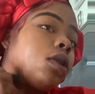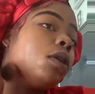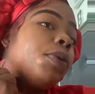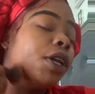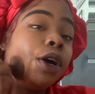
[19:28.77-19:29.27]

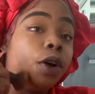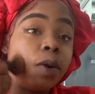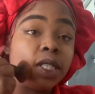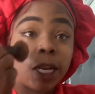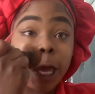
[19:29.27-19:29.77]
But no, it
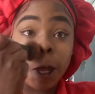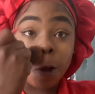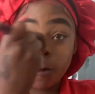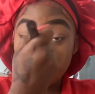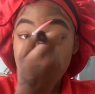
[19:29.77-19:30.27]
wasn't a
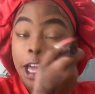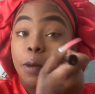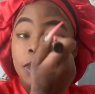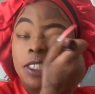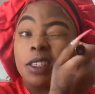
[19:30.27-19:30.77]
hangover. It
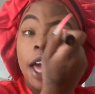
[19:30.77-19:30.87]
was